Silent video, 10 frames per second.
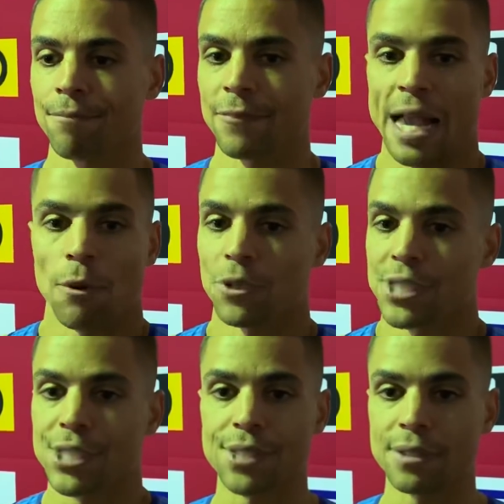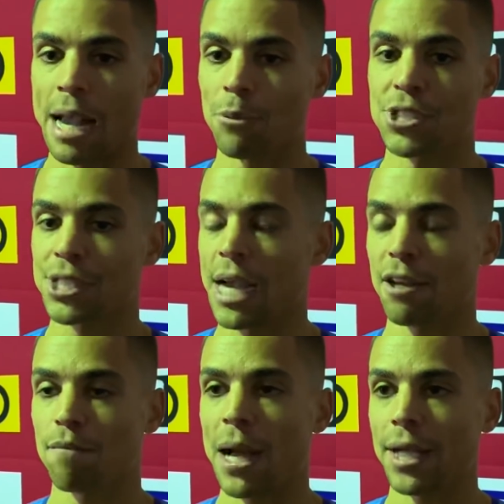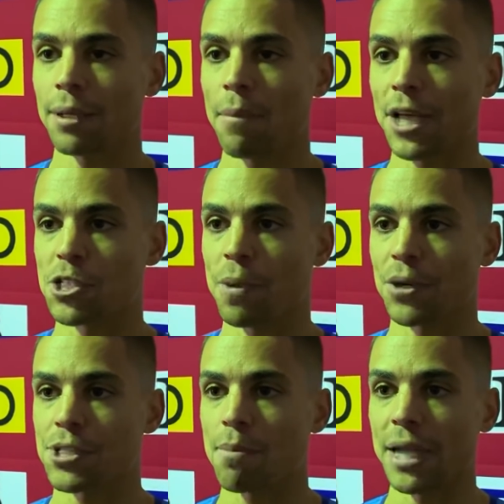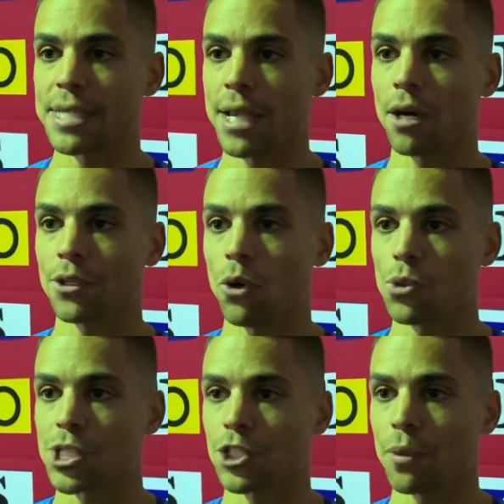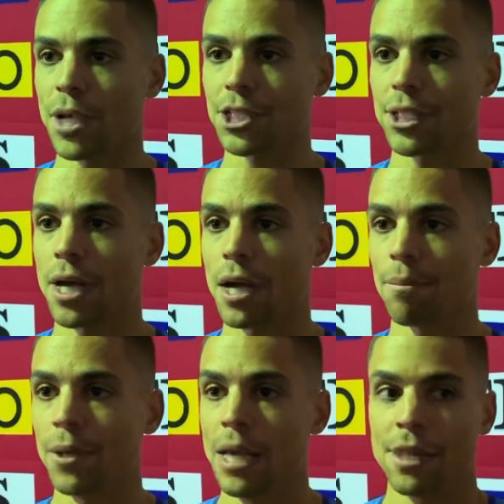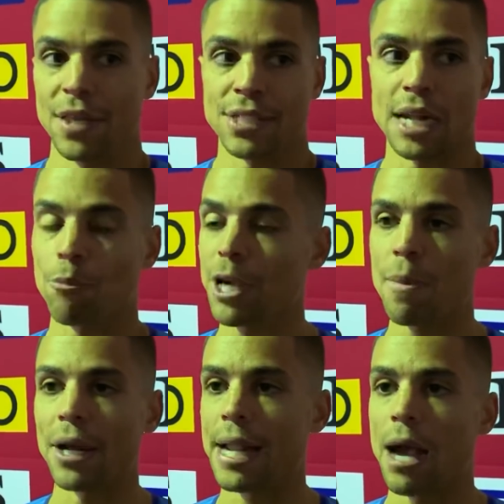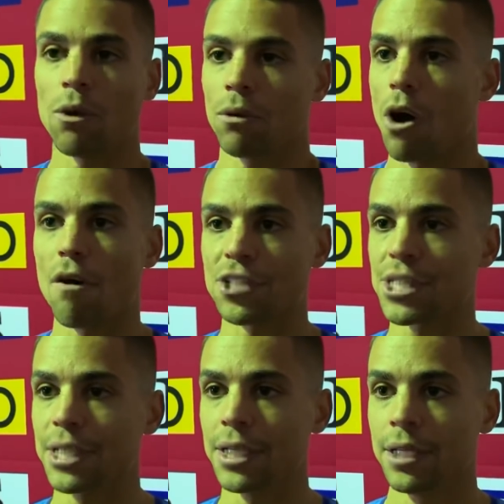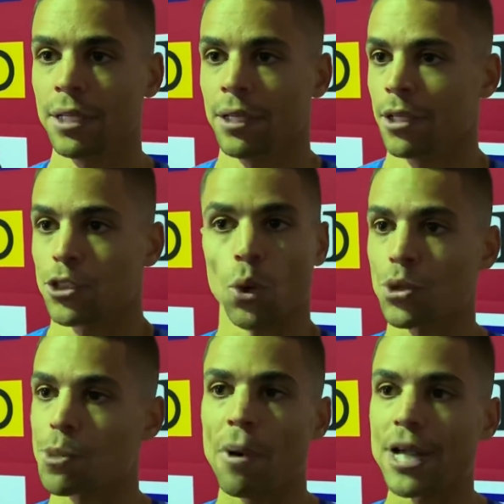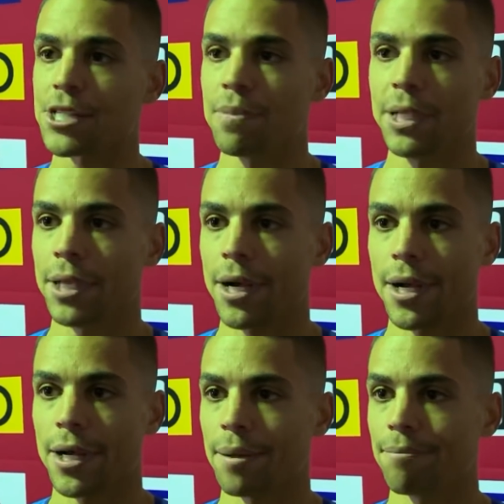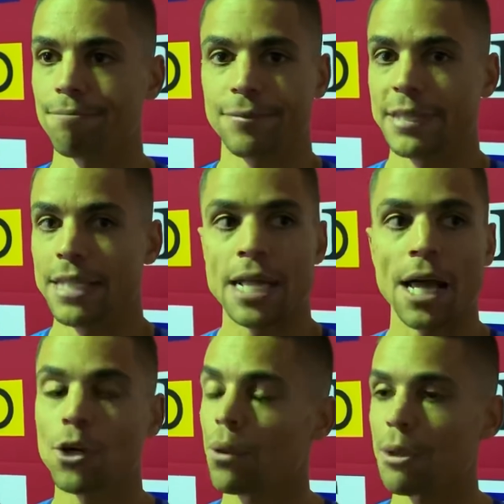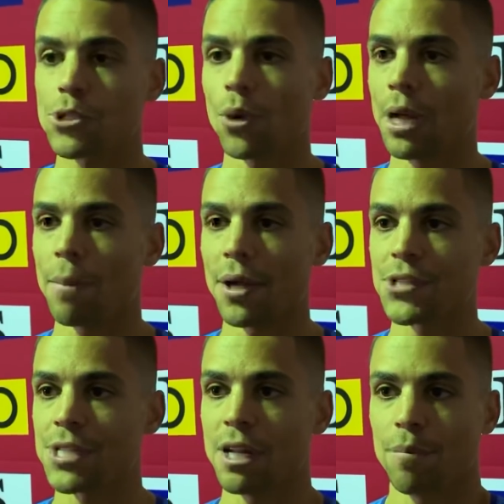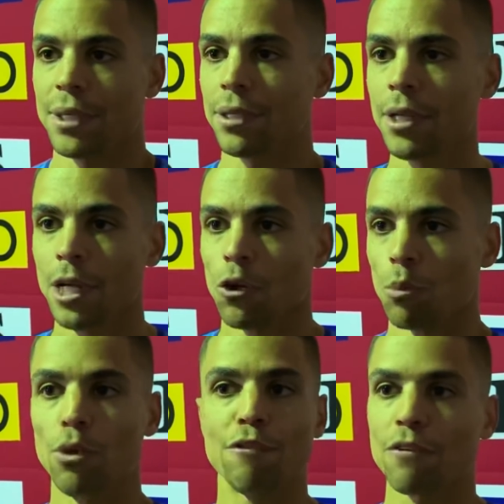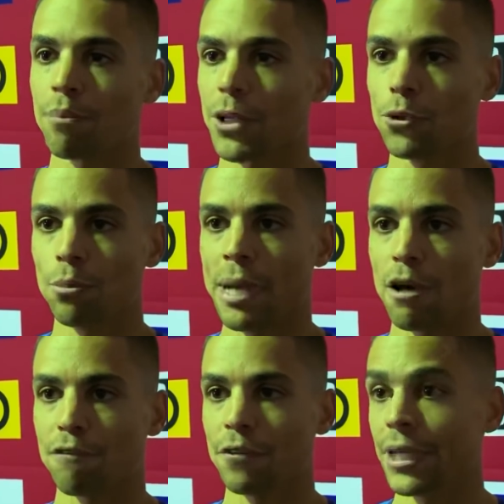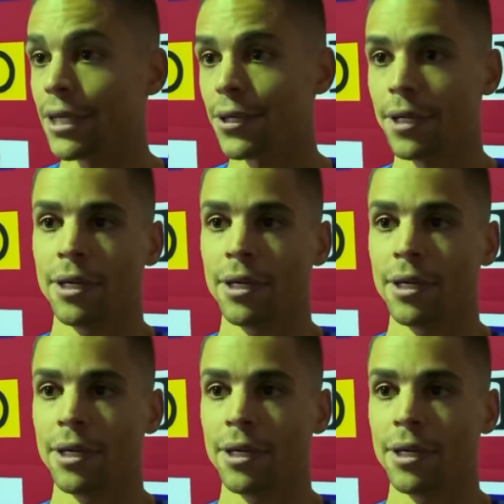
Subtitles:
that was just kind of my experience and my take on the whole situation. Things that I'm reading about now, obviously, total surprise to me. Did not know that was going on behind the scene. I've been removed from the group now for a year.